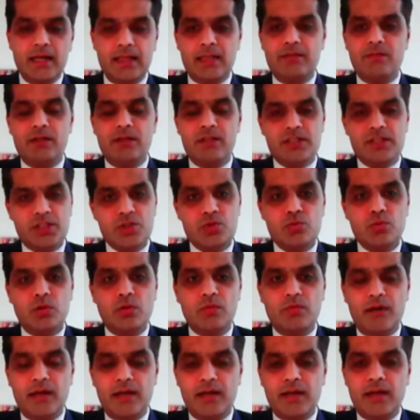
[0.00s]
they will just do
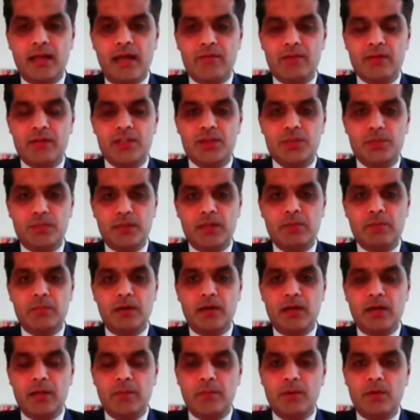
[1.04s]
a weighted average P
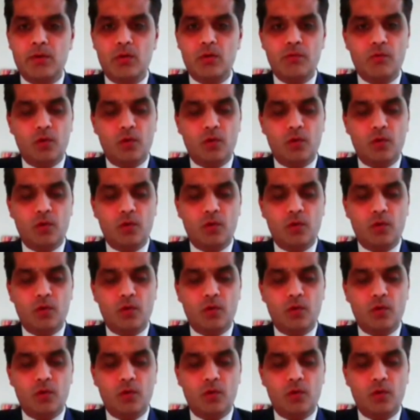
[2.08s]
multiple